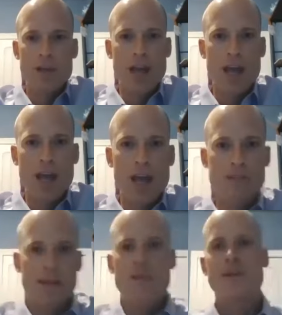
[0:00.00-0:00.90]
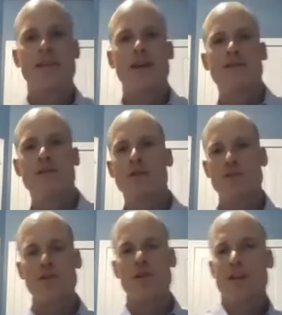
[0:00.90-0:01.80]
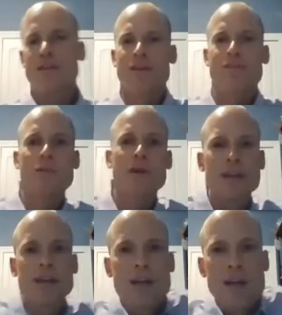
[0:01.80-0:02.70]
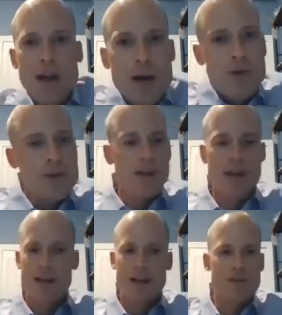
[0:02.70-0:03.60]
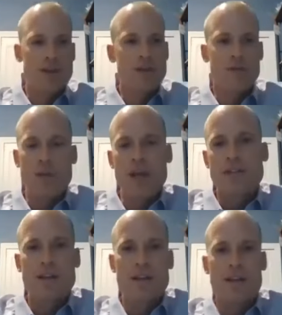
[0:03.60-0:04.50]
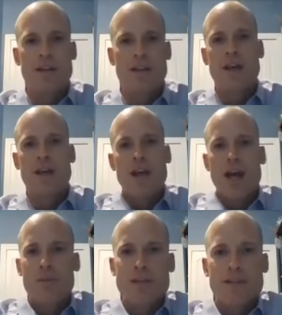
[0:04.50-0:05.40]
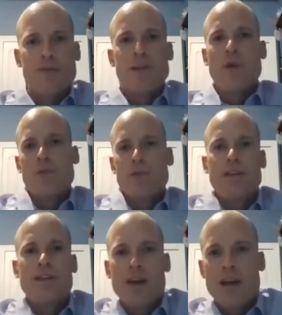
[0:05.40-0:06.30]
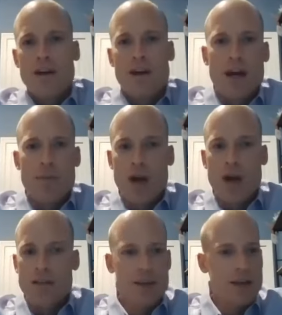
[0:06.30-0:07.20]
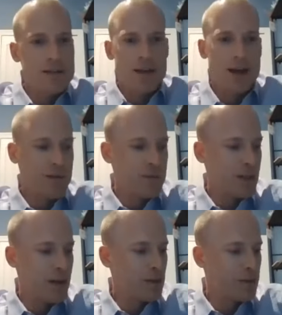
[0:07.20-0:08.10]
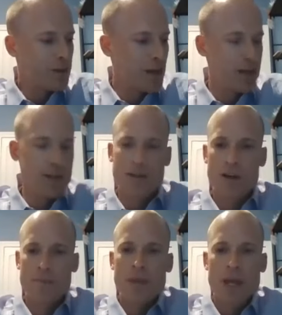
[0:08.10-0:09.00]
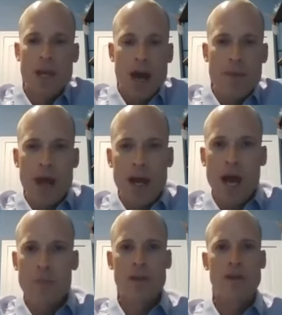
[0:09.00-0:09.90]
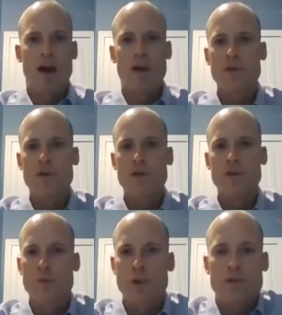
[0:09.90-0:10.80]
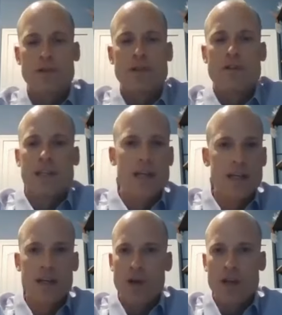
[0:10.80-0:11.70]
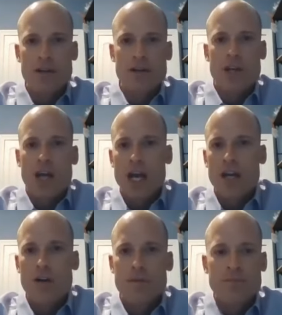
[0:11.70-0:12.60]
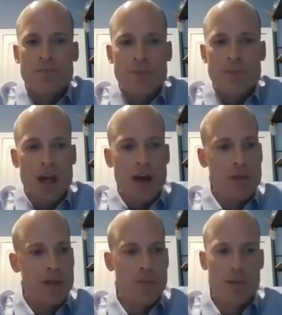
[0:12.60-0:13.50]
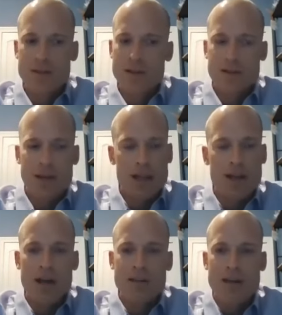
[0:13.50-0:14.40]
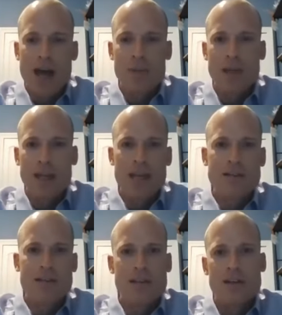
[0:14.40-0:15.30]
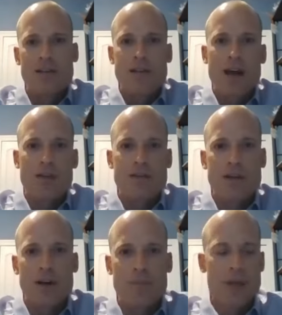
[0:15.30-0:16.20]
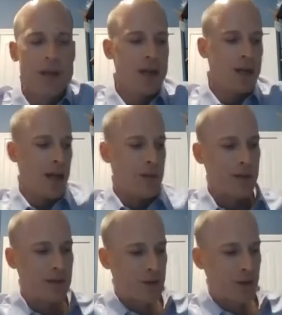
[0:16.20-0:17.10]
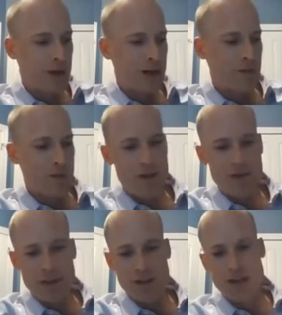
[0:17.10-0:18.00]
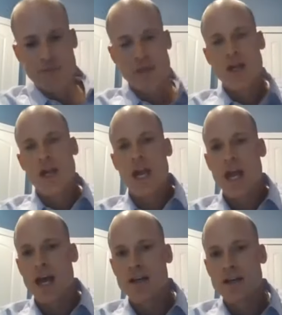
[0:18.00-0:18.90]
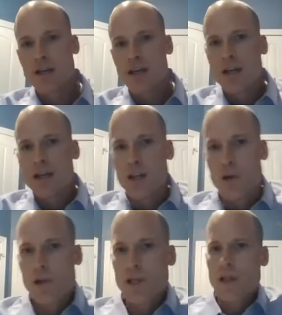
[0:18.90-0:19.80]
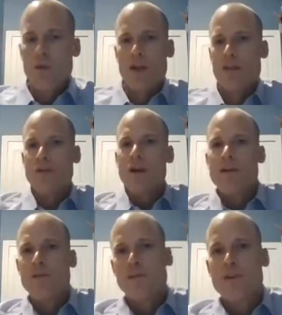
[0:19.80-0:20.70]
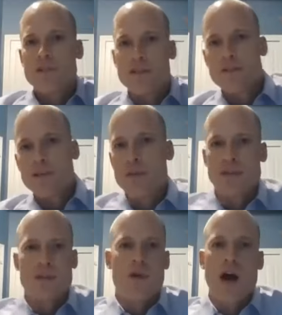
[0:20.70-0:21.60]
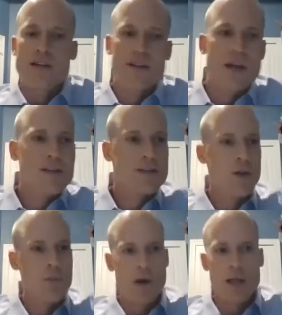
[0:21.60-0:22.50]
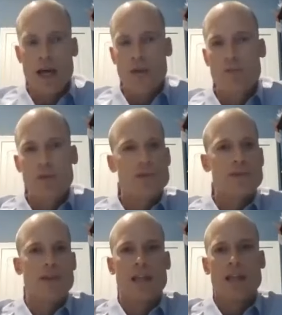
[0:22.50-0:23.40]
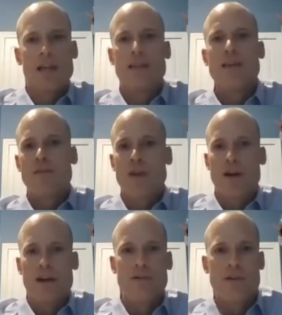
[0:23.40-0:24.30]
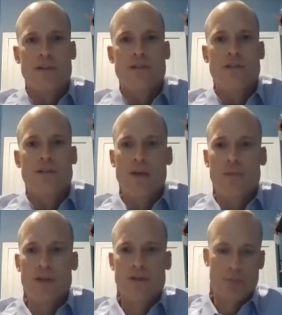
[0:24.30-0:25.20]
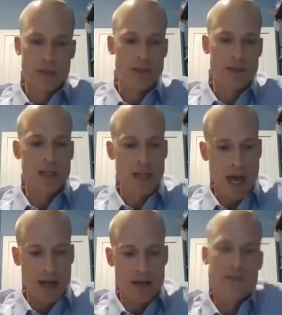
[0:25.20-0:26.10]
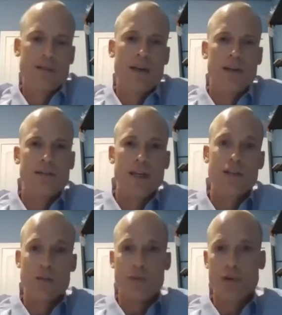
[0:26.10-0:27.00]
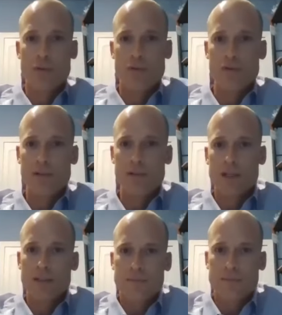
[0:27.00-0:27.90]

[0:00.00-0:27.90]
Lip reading: yeah, as Tom said, thanks so much for joining us, everybody. We're excited to give you the information and help get your feet wet with the entire process from start to finish. So I'm Matt Hoppe, work with Stearns Lending right here in Chicago. I've been in the business a long time, like 18 years now, so kind of been through the ringer for everything. And really like one of the very first steps in the process, a lot of people say like the very first step that you should be looking at is to get your pre-approval done.